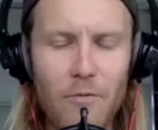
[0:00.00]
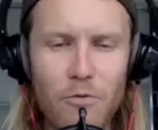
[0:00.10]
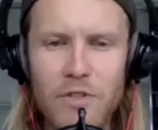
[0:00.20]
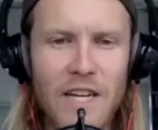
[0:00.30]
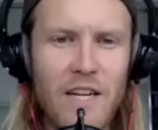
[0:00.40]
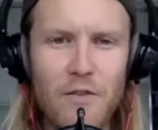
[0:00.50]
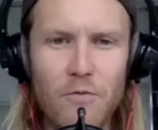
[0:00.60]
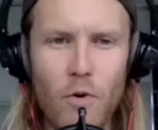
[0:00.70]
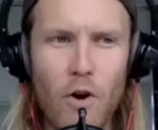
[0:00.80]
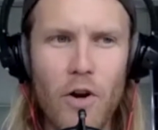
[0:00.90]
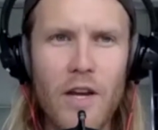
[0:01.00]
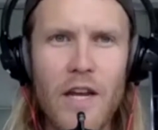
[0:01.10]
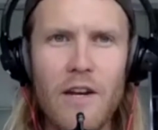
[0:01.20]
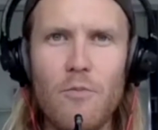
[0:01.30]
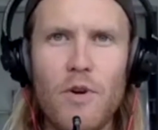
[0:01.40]
that routine of work,
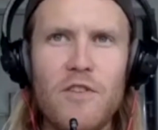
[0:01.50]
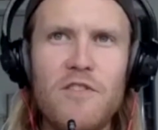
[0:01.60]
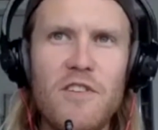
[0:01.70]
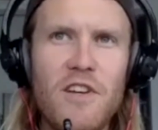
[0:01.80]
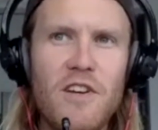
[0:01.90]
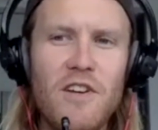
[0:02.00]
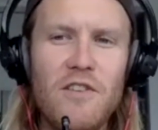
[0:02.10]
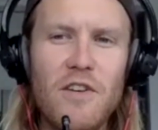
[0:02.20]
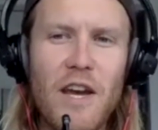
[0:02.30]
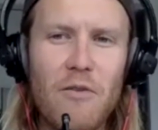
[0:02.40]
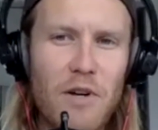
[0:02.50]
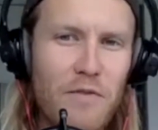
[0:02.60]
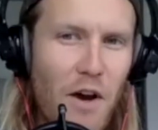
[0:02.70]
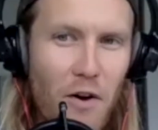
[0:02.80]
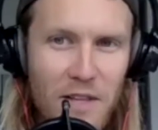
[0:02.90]
it almost, you get rid of
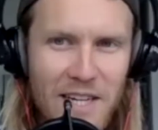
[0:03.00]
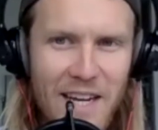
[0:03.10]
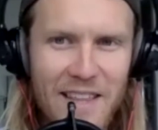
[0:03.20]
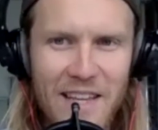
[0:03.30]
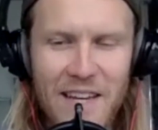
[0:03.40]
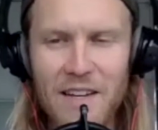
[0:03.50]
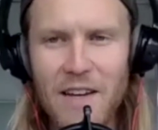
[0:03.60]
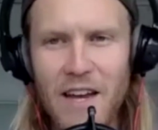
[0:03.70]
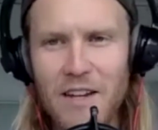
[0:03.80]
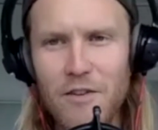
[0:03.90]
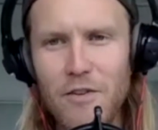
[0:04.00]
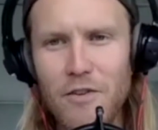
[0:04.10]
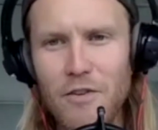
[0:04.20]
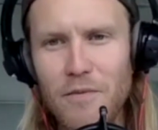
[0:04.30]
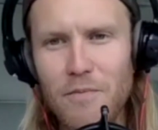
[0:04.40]
the holiday thing and
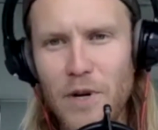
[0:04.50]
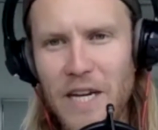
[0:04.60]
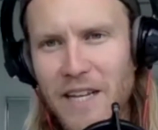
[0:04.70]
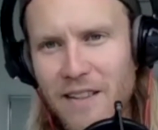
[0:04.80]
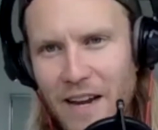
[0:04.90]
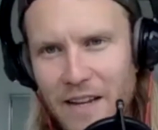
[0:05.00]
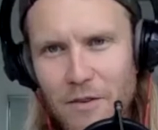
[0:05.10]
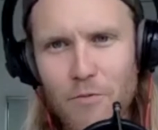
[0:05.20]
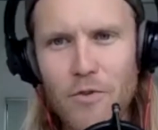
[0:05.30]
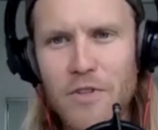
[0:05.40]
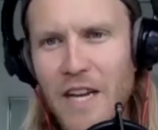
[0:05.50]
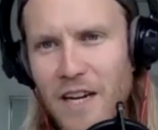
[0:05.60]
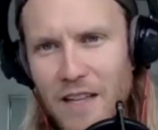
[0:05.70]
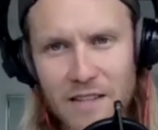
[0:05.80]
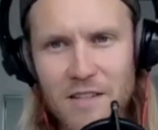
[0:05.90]
you bring in like the routine
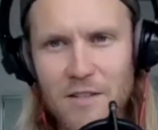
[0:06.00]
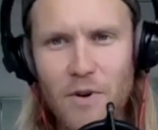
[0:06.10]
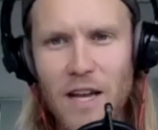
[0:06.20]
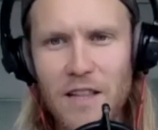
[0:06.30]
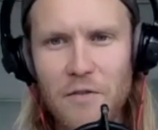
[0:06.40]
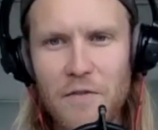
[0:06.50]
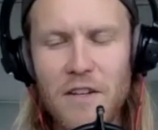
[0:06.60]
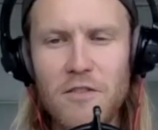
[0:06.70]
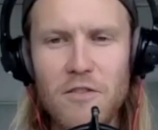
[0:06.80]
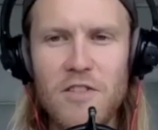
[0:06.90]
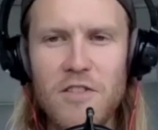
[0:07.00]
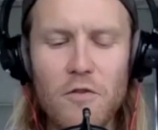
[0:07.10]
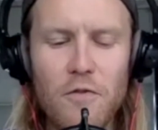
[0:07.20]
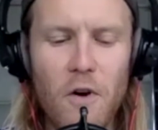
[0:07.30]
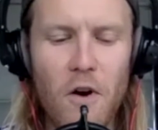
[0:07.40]
and this is where I live thing. Do you still
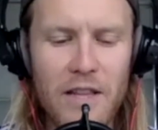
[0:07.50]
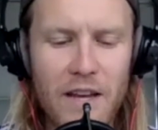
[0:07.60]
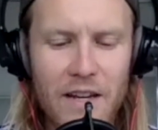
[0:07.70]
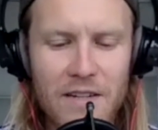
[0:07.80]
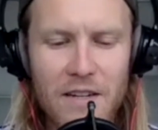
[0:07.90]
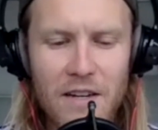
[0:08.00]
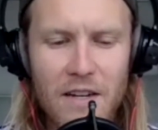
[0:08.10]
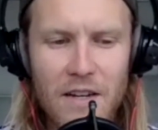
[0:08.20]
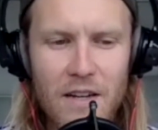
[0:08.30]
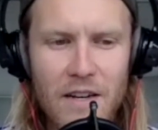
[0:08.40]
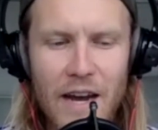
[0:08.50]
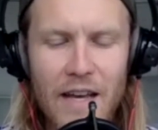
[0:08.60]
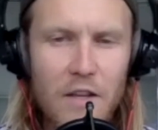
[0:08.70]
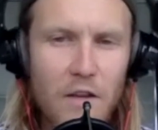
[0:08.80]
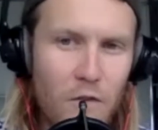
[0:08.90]
find that now
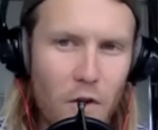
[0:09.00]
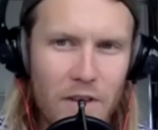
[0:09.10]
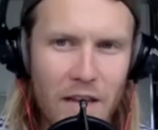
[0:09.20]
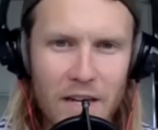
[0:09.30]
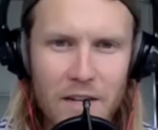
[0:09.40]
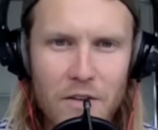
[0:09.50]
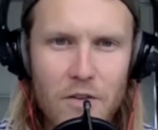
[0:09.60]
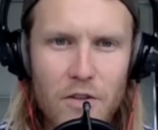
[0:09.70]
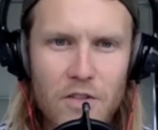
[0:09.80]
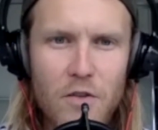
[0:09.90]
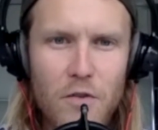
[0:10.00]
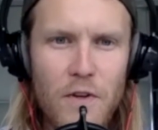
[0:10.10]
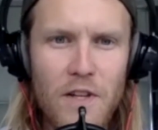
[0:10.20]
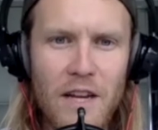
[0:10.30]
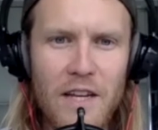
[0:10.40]
that you've got that in you, you still
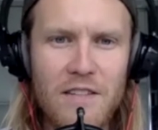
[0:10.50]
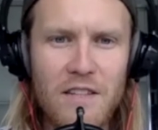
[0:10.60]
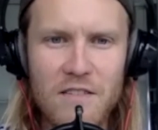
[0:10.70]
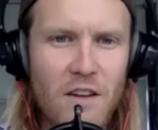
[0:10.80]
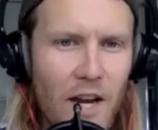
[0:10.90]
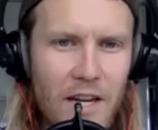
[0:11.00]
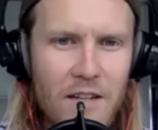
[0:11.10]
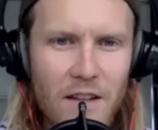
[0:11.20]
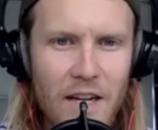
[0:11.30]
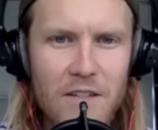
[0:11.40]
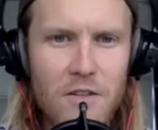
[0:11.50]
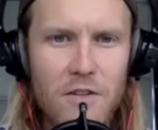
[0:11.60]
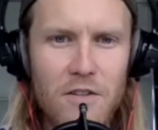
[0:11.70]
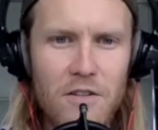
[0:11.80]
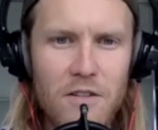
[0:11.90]
feel like it's exciting? Like, do
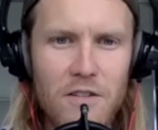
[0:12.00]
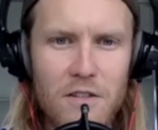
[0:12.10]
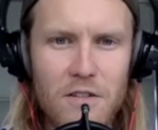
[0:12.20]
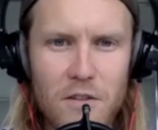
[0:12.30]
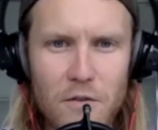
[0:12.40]
you still